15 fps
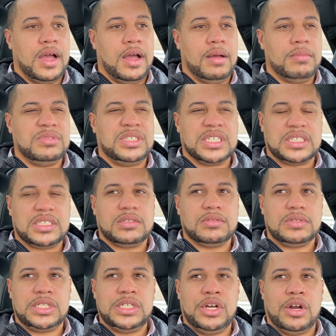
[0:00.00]
just,
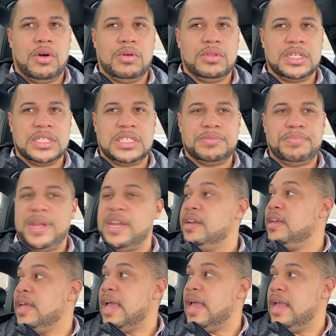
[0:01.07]
you know, this has been a
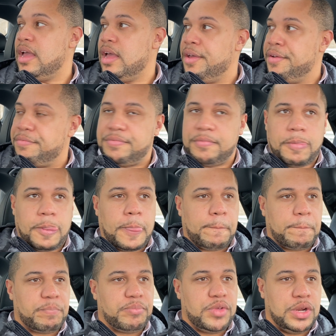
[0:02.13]
day of,
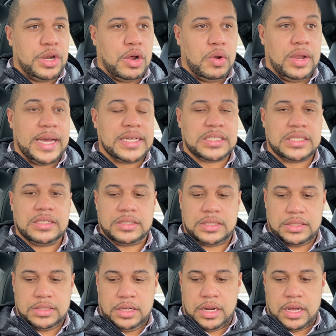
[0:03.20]
you know,
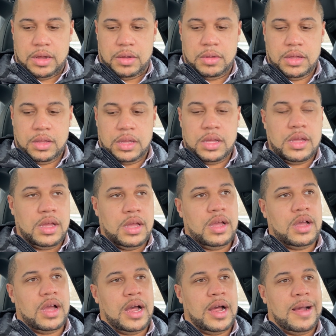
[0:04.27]
lessons, you know,
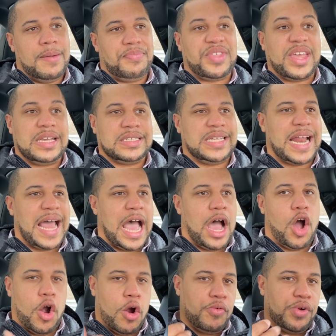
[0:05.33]
things that I
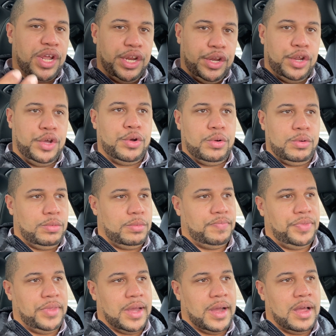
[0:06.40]
already knew,
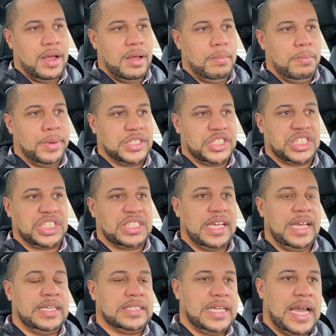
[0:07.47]
but just
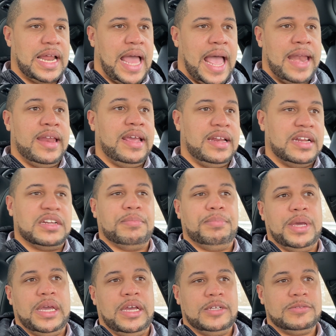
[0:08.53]
things that I needed to
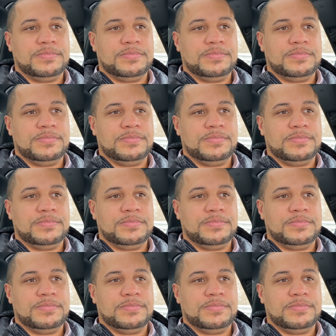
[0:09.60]
be